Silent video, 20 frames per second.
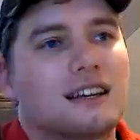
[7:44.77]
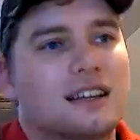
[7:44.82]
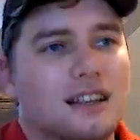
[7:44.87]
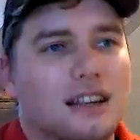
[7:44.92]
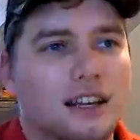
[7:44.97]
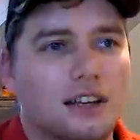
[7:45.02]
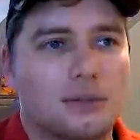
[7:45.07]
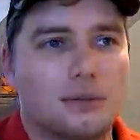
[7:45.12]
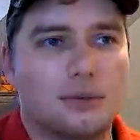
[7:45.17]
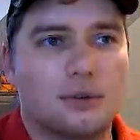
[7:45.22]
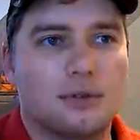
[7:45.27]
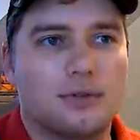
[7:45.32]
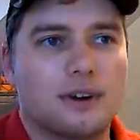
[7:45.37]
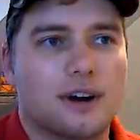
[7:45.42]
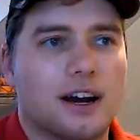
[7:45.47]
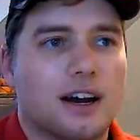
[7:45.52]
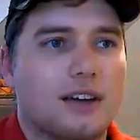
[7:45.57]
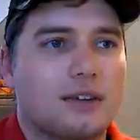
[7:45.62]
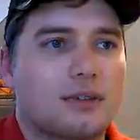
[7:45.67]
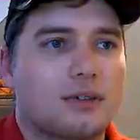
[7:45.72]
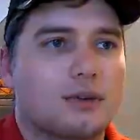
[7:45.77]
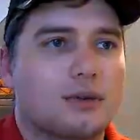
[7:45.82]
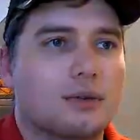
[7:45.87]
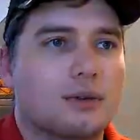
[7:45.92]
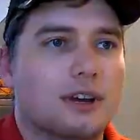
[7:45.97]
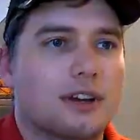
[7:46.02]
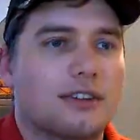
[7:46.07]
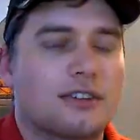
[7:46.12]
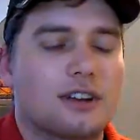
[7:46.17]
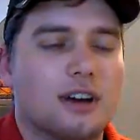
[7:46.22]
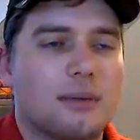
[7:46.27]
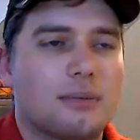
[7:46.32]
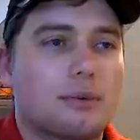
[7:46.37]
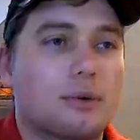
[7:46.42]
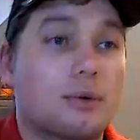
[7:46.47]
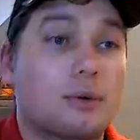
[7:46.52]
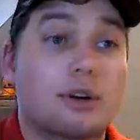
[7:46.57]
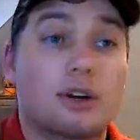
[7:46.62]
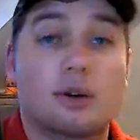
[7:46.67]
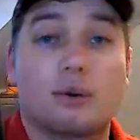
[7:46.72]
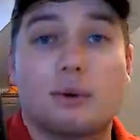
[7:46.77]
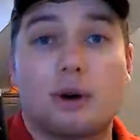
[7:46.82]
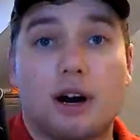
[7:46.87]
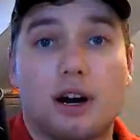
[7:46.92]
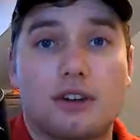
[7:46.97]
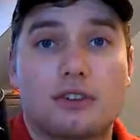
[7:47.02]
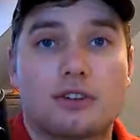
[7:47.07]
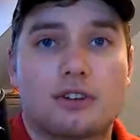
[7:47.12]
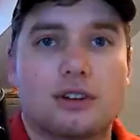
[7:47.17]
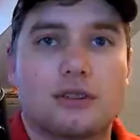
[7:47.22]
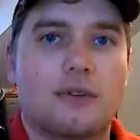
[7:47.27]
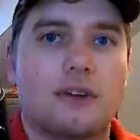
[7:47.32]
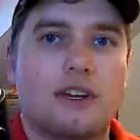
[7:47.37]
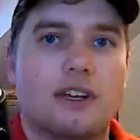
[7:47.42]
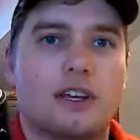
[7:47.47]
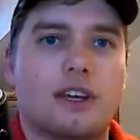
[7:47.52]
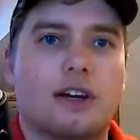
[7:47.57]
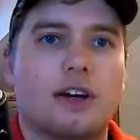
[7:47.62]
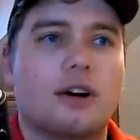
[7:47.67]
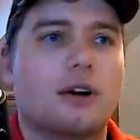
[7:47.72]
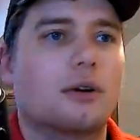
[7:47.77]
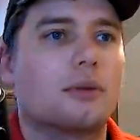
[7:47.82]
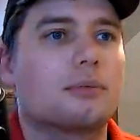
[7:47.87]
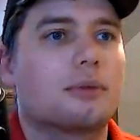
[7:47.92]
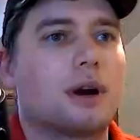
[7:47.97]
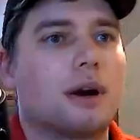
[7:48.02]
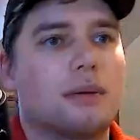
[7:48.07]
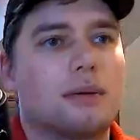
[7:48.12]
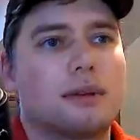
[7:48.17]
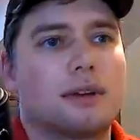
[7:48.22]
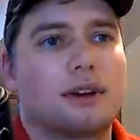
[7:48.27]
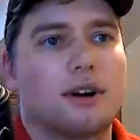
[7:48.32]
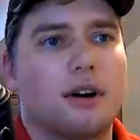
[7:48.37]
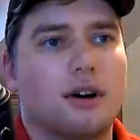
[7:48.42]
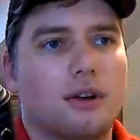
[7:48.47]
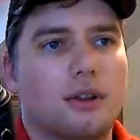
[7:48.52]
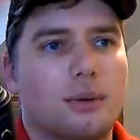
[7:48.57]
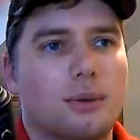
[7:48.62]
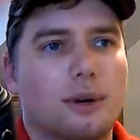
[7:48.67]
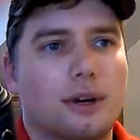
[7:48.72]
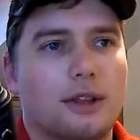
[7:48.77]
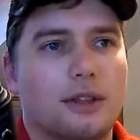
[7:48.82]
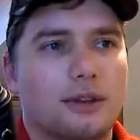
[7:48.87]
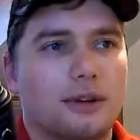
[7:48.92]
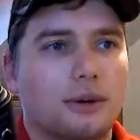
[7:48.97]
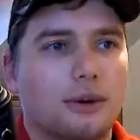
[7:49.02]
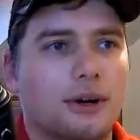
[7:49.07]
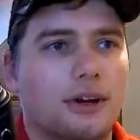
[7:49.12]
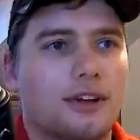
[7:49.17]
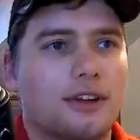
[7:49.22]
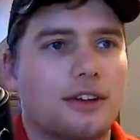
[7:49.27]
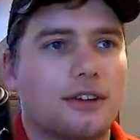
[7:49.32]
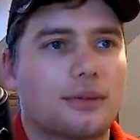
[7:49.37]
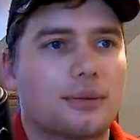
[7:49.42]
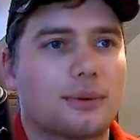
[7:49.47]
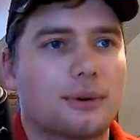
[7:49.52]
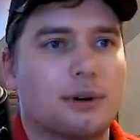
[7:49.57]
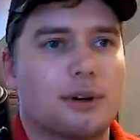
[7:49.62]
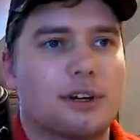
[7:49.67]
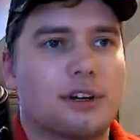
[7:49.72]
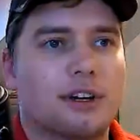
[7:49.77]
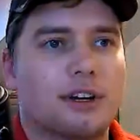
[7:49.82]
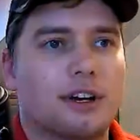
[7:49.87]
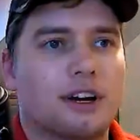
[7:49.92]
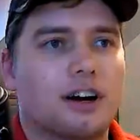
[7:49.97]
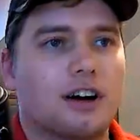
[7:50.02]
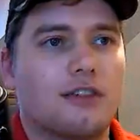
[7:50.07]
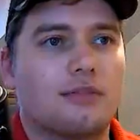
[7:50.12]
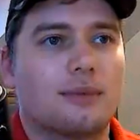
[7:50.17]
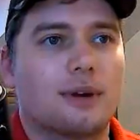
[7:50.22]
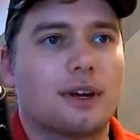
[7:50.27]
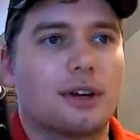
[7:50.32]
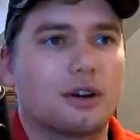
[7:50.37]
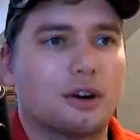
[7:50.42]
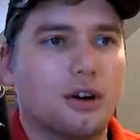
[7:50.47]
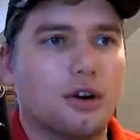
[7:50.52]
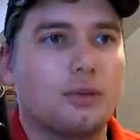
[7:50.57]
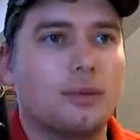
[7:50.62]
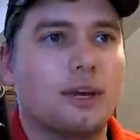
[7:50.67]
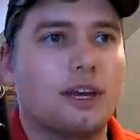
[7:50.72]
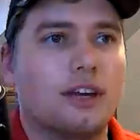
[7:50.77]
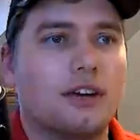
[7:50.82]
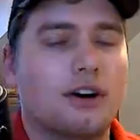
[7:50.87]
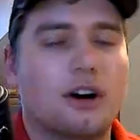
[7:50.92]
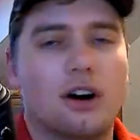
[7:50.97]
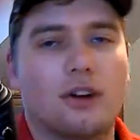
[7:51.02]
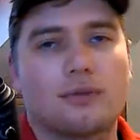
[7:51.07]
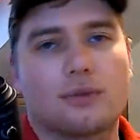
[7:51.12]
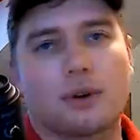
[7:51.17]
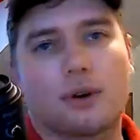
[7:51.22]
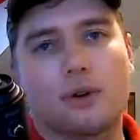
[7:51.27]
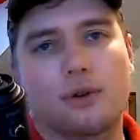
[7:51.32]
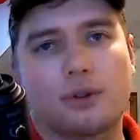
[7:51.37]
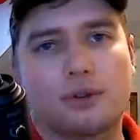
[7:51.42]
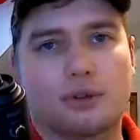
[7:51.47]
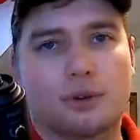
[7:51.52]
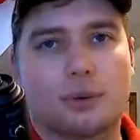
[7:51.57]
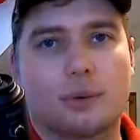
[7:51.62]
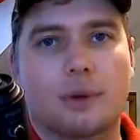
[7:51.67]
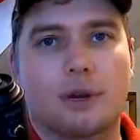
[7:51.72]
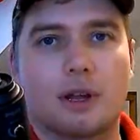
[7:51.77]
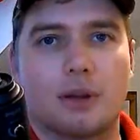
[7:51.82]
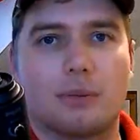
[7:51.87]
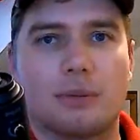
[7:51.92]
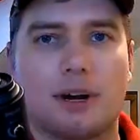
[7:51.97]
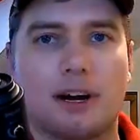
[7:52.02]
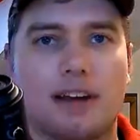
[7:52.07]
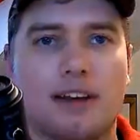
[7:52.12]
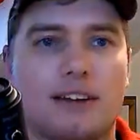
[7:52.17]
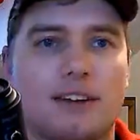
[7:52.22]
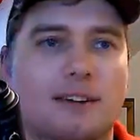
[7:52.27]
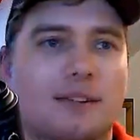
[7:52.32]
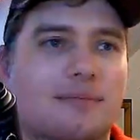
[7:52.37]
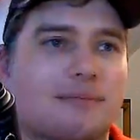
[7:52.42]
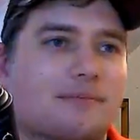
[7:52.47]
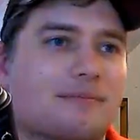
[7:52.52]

Let's move on. So next up, we're going to watch the video, probably all the way through on this one, of my homemade off-road three-wheel bike.